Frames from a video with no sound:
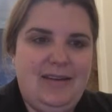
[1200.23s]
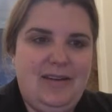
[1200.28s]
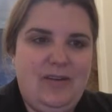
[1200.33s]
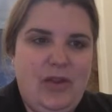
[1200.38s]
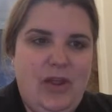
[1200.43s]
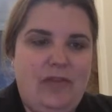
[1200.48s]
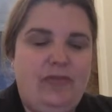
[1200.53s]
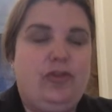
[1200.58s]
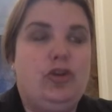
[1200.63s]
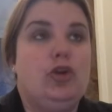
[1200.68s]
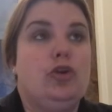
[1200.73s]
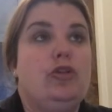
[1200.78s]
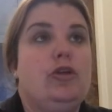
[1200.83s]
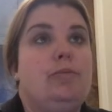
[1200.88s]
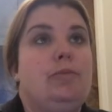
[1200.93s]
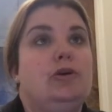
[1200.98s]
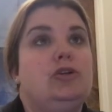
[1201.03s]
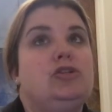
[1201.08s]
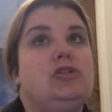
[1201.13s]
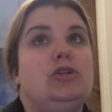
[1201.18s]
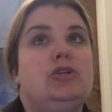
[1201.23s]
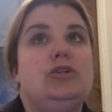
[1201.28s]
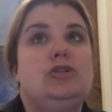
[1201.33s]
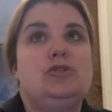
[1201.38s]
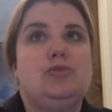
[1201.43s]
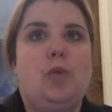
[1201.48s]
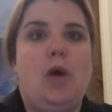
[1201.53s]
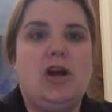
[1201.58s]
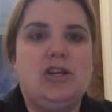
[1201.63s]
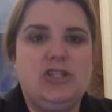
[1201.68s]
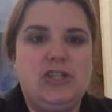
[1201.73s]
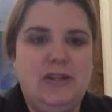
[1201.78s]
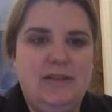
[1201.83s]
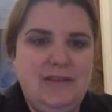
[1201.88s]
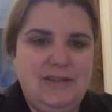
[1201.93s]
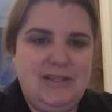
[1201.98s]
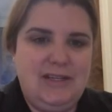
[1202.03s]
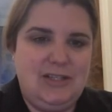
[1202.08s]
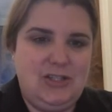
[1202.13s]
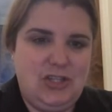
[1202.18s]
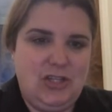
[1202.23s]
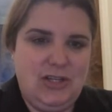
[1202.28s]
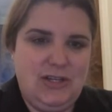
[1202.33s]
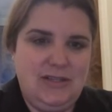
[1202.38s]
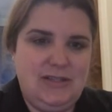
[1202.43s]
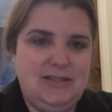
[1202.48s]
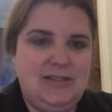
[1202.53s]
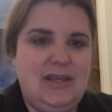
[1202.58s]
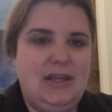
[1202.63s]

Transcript: if you're the person who's washing the dishes,